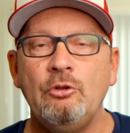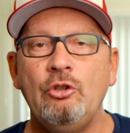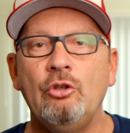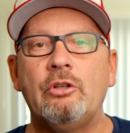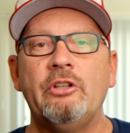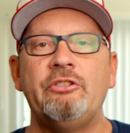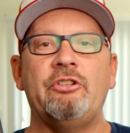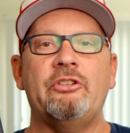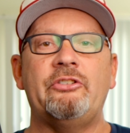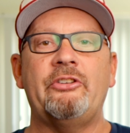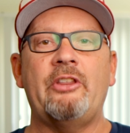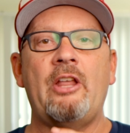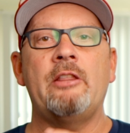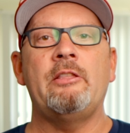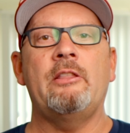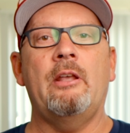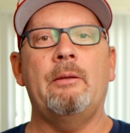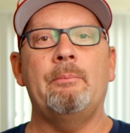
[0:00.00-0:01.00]
you could just
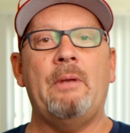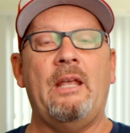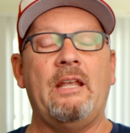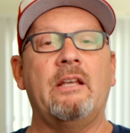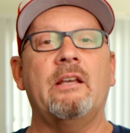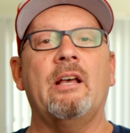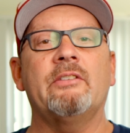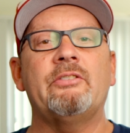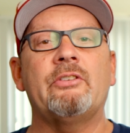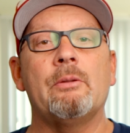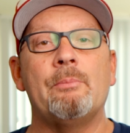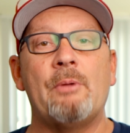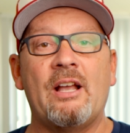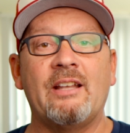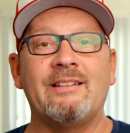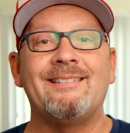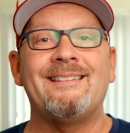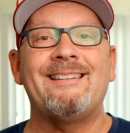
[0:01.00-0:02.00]
send them a
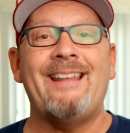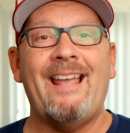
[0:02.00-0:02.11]
customized